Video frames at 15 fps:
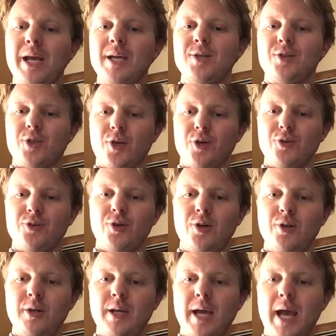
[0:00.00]

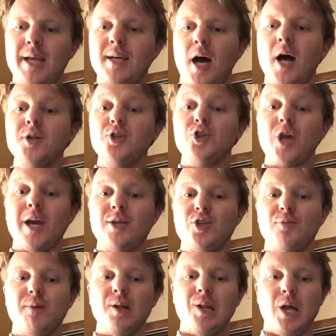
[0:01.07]
internal and
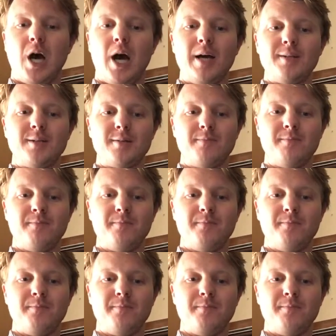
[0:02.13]
unchangeable laws.